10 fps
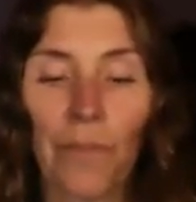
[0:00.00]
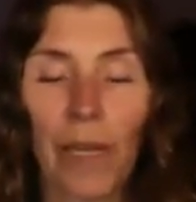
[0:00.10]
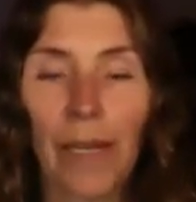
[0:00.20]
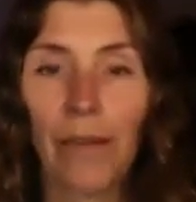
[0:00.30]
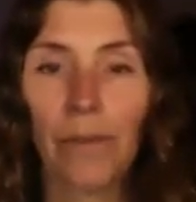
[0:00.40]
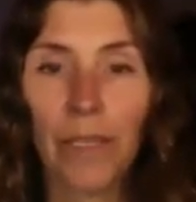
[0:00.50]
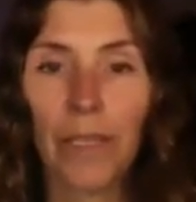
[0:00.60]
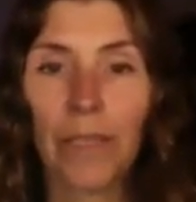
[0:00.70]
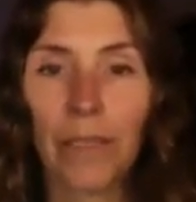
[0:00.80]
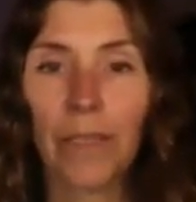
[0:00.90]
And I would
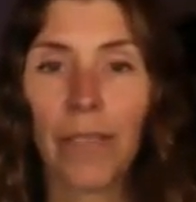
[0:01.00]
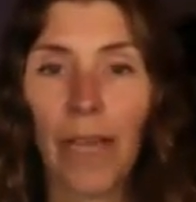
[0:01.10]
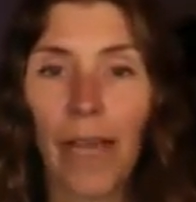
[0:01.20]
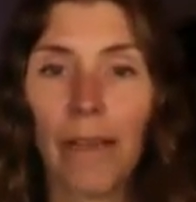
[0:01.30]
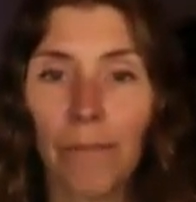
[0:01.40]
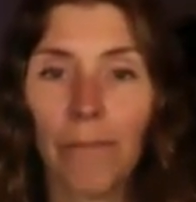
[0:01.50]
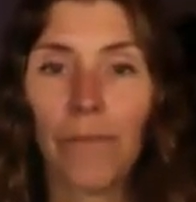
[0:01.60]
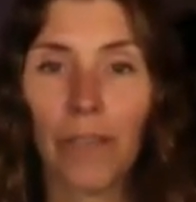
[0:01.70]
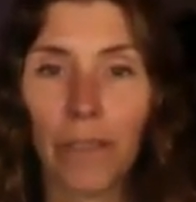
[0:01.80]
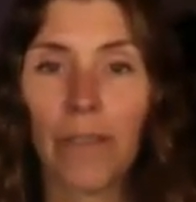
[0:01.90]
just say,
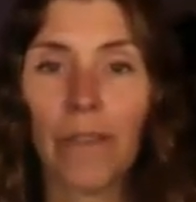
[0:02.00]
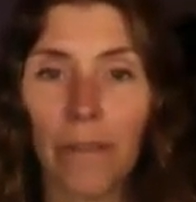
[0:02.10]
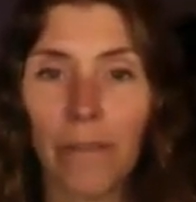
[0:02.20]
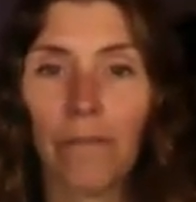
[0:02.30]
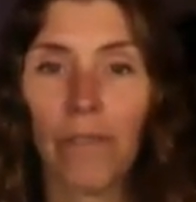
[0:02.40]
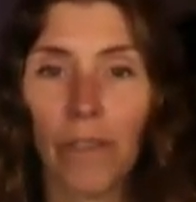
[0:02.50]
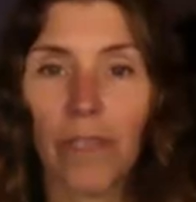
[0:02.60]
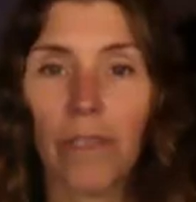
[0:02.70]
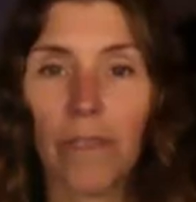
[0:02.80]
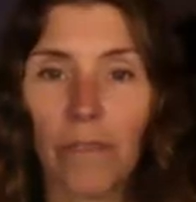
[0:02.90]
just
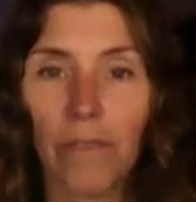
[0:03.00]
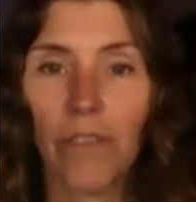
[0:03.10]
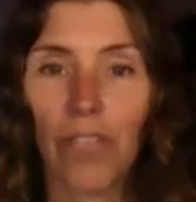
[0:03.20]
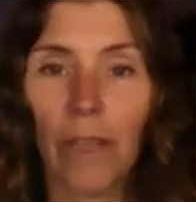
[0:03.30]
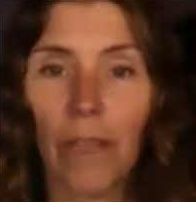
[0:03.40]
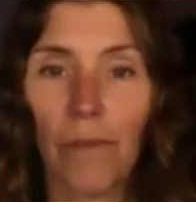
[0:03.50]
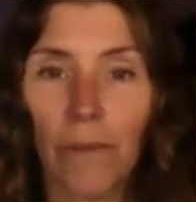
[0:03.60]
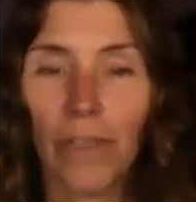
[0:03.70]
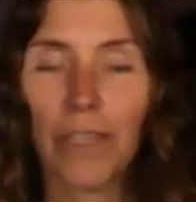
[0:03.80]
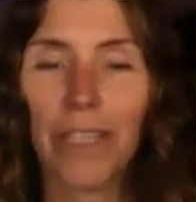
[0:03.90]
chill
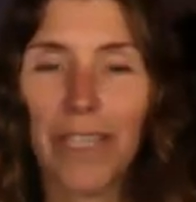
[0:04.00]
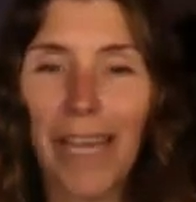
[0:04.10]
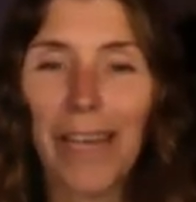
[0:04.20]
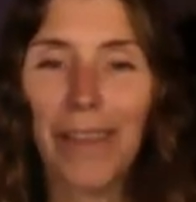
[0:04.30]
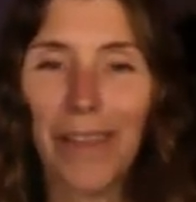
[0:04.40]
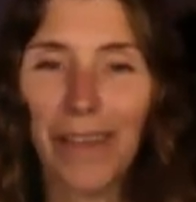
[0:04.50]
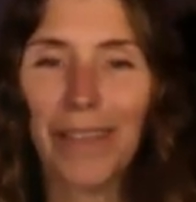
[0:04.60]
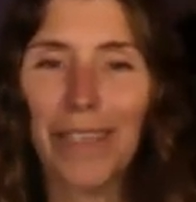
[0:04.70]
out. Just think a little,